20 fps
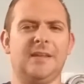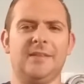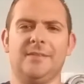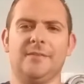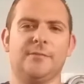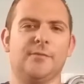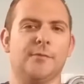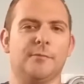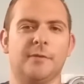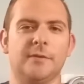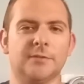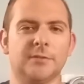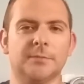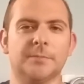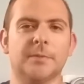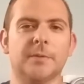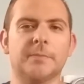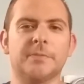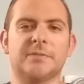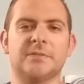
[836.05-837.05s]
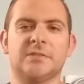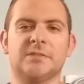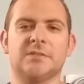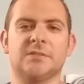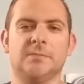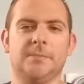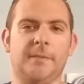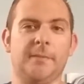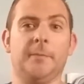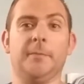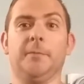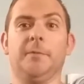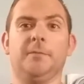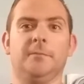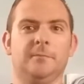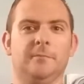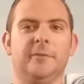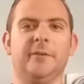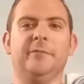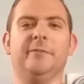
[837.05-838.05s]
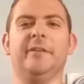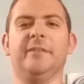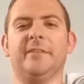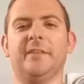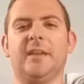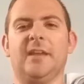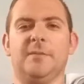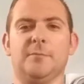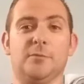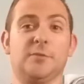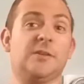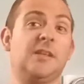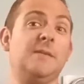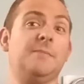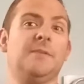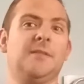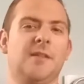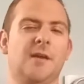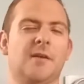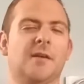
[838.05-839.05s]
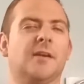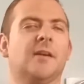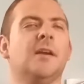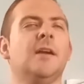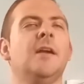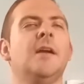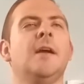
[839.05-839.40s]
I think for rental purposes, so people would re-rent the game or keep it longer.